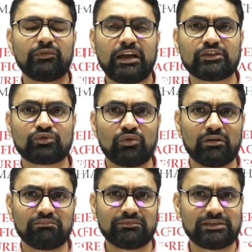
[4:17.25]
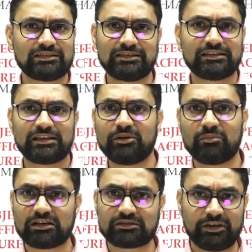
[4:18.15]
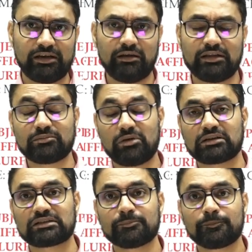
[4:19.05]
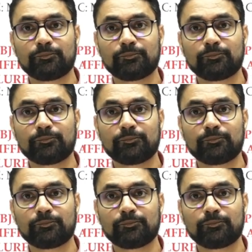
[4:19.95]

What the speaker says: I scored just 6-7 marks, very less marks.